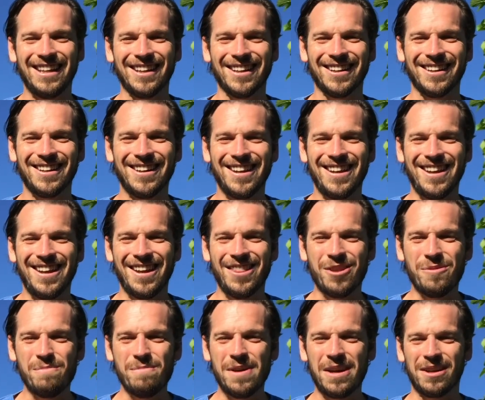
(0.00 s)
here in
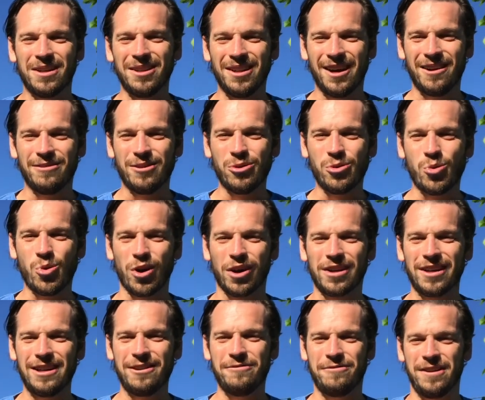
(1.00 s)
the middle of a
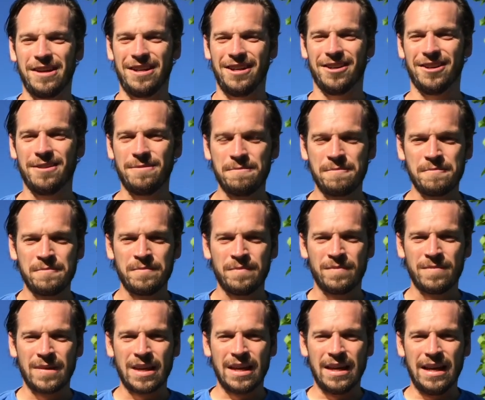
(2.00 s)
working vineyard.
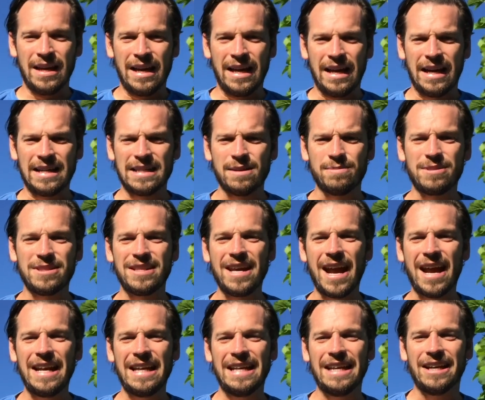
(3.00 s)
And as I'm
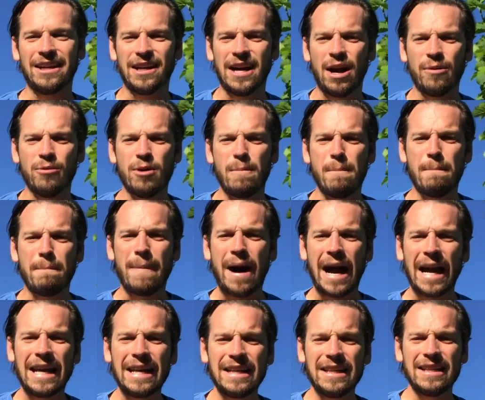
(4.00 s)
standing here, I'm
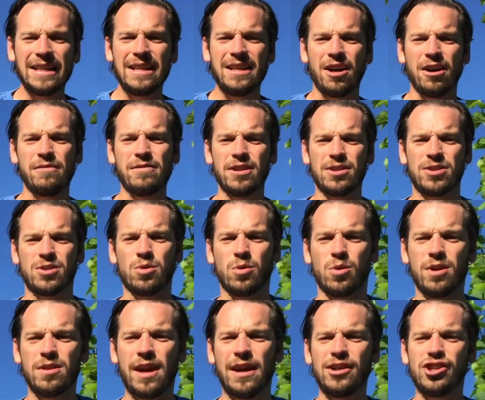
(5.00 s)
reminded of the
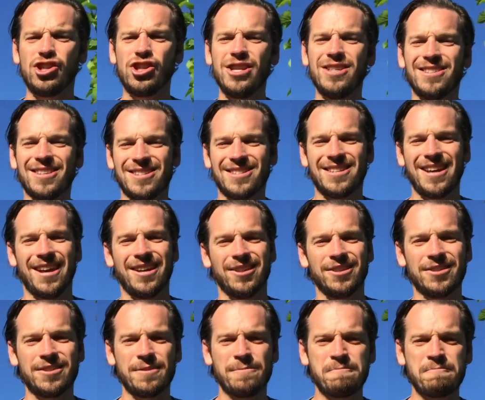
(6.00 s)
story that Jesus
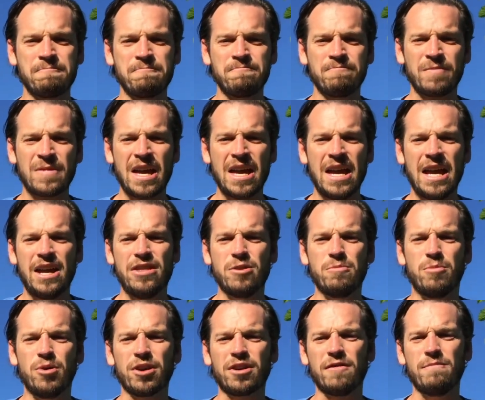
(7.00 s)
tells in the
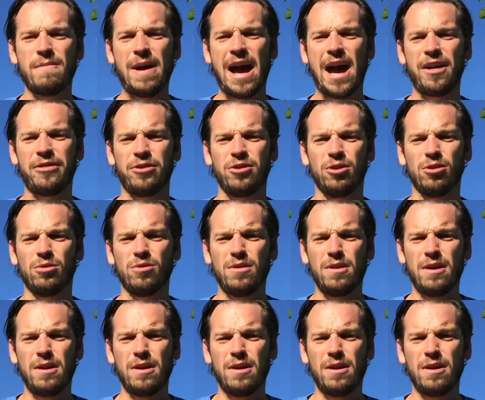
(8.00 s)
book of Matthew